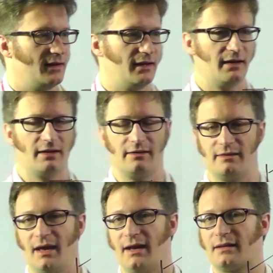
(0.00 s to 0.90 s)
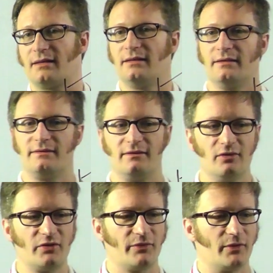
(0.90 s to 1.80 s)
And that is
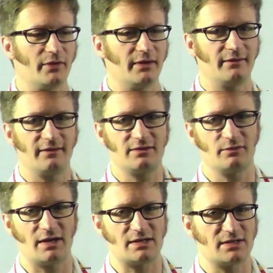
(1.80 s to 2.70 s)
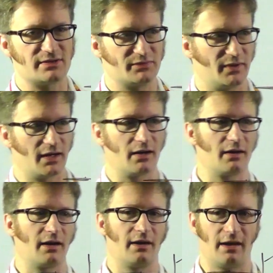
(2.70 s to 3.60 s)
useful in situations
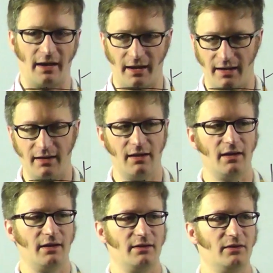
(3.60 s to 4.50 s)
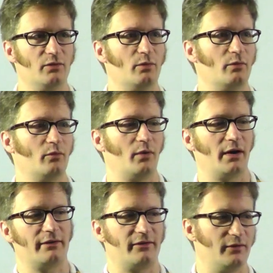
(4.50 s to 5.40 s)
where A, you
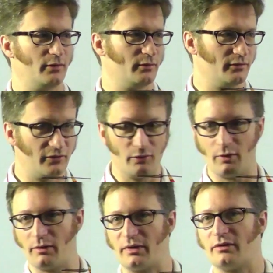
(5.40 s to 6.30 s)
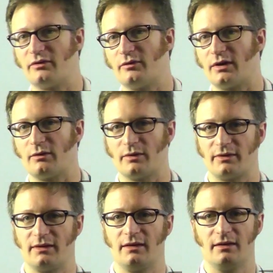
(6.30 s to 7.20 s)
want to do what we were doing
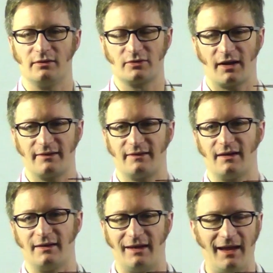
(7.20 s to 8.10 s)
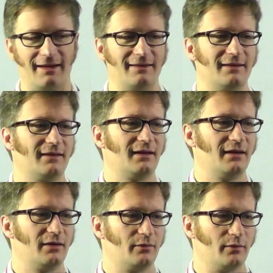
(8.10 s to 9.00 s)
with the tri-state gate,
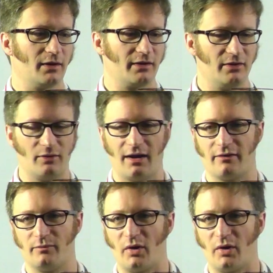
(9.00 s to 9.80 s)
where you have